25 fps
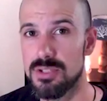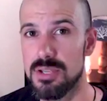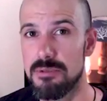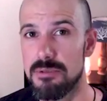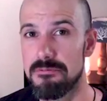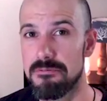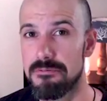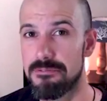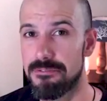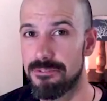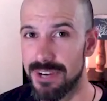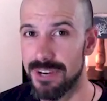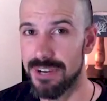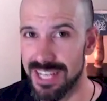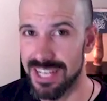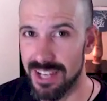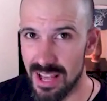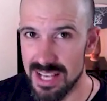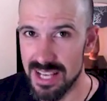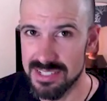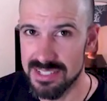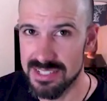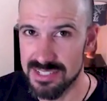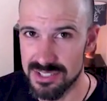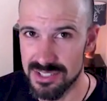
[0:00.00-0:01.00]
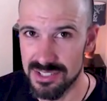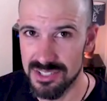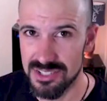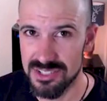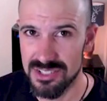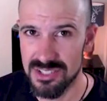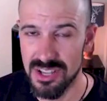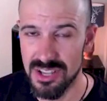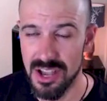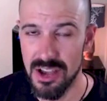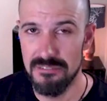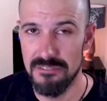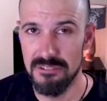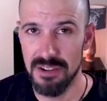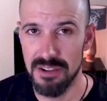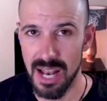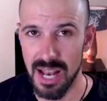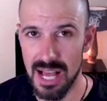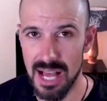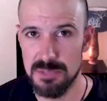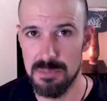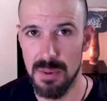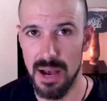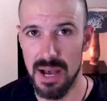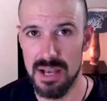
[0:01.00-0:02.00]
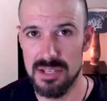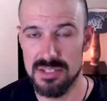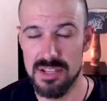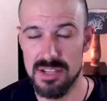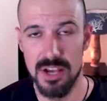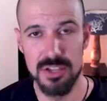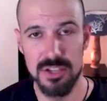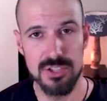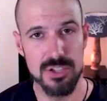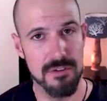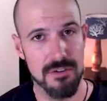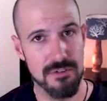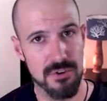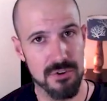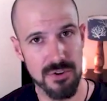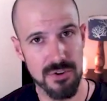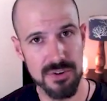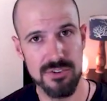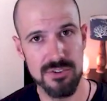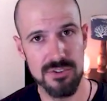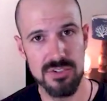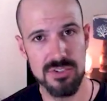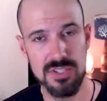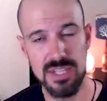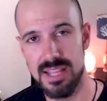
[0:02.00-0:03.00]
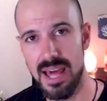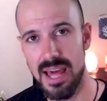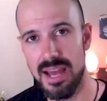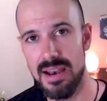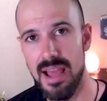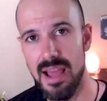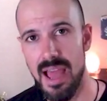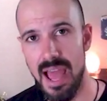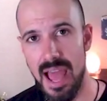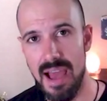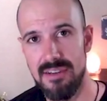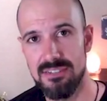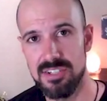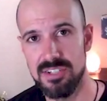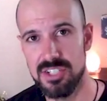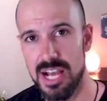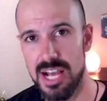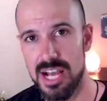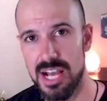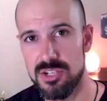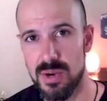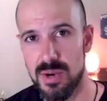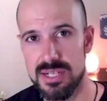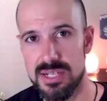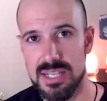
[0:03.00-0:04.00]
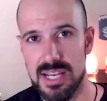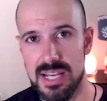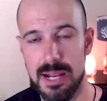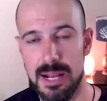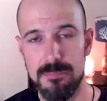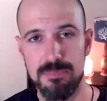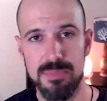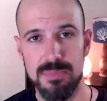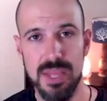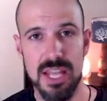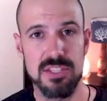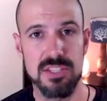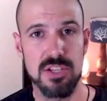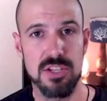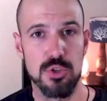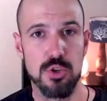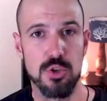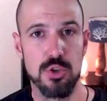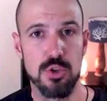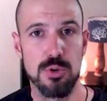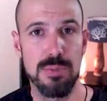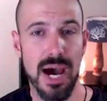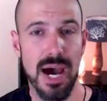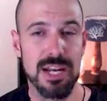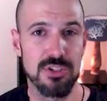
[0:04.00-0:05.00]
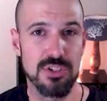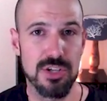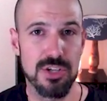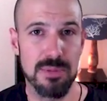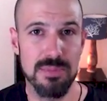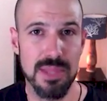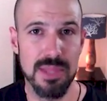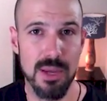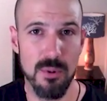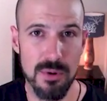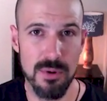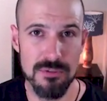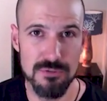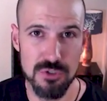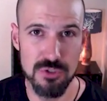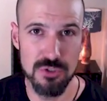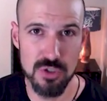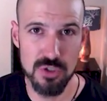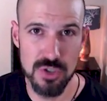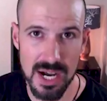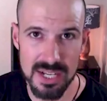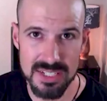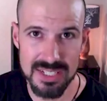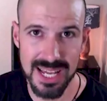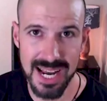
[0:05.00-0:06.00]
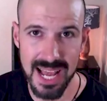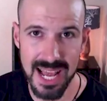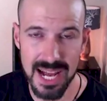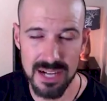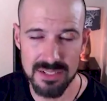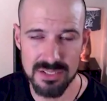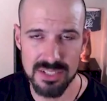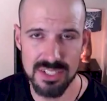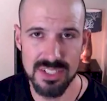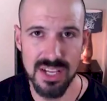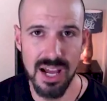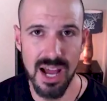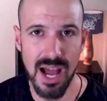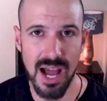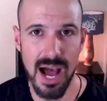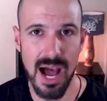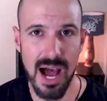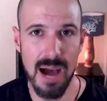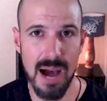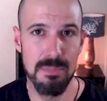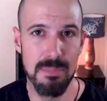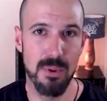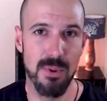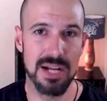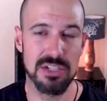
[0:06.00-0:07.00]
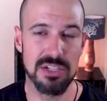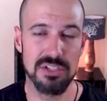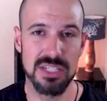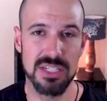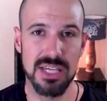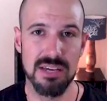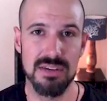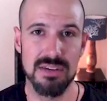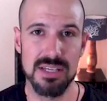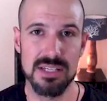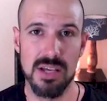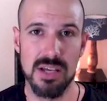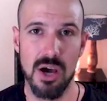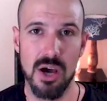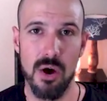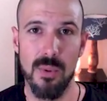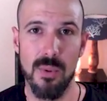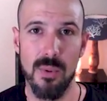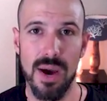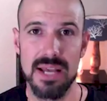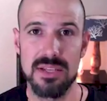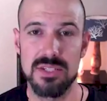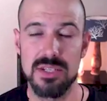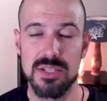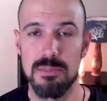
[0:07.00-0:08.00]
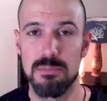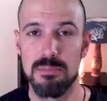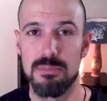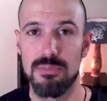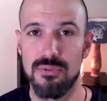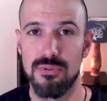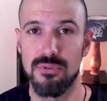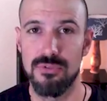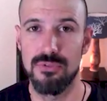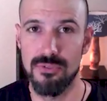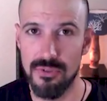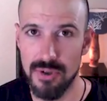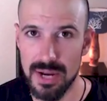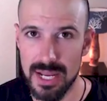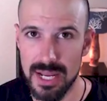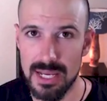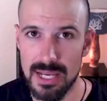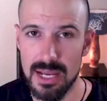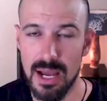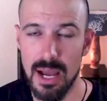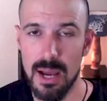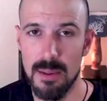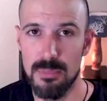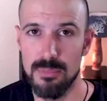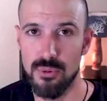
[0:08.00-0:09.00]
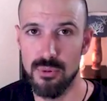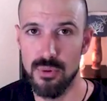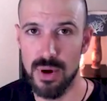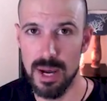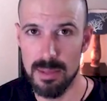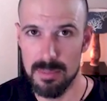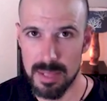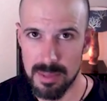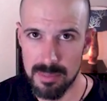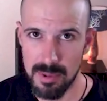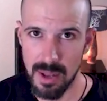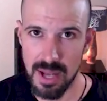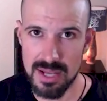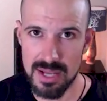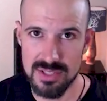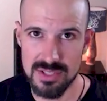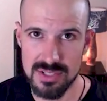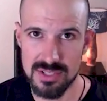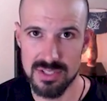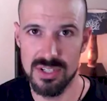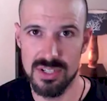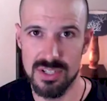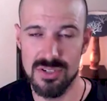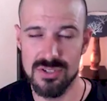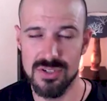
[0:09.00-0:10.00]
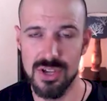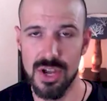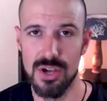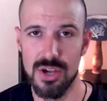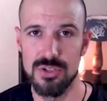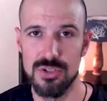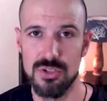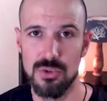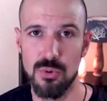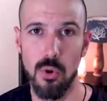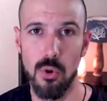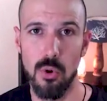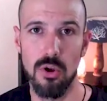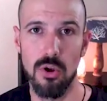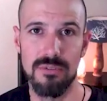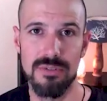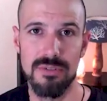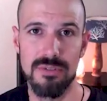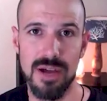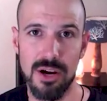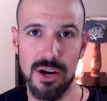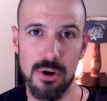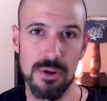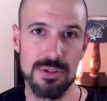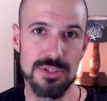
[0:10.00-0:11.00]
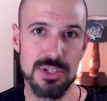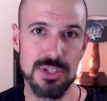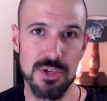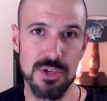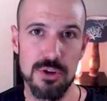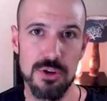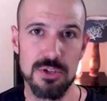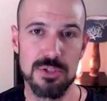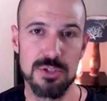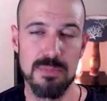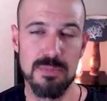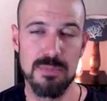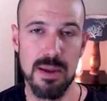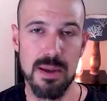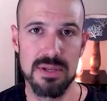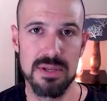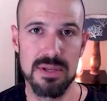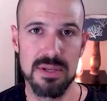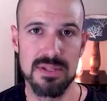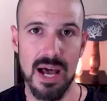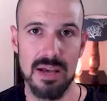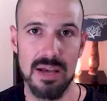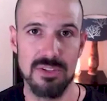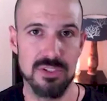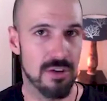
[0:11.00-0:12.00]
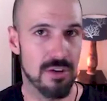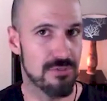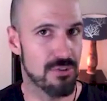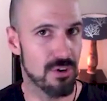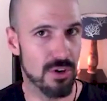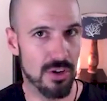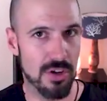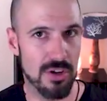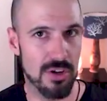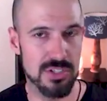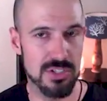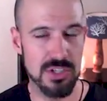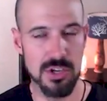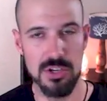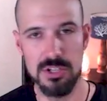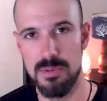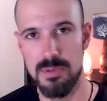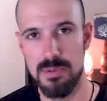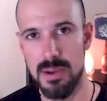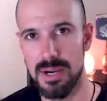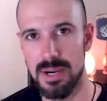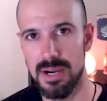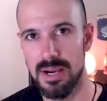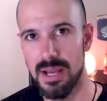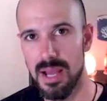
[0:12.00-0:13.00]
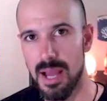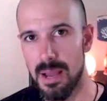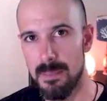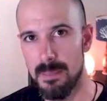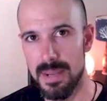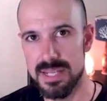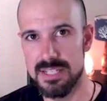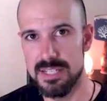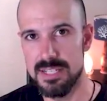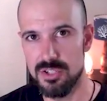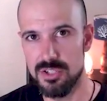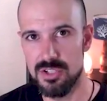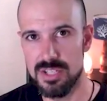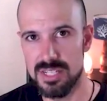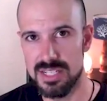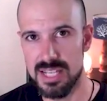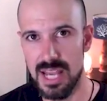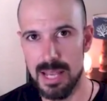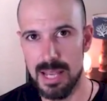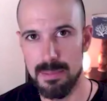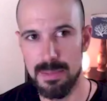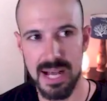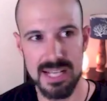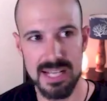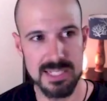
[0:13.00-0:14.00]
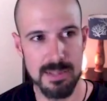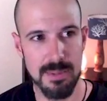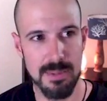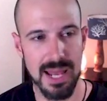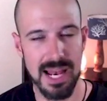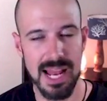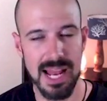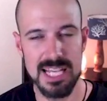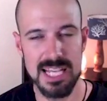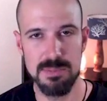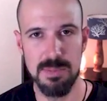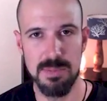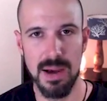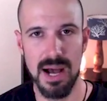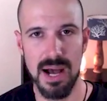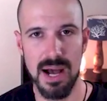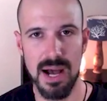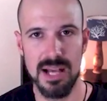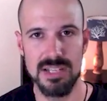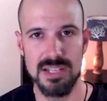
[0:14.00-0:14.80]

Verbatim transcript: some free licenses for LastPass. So if you're interested in that, have a chat to our team. It's a new partnership that we've just announced, uh, but we're actually giving away some free premium licenses to all of our concierge members. Uh, so if you're a concierge member, message the team and ask about LastPass.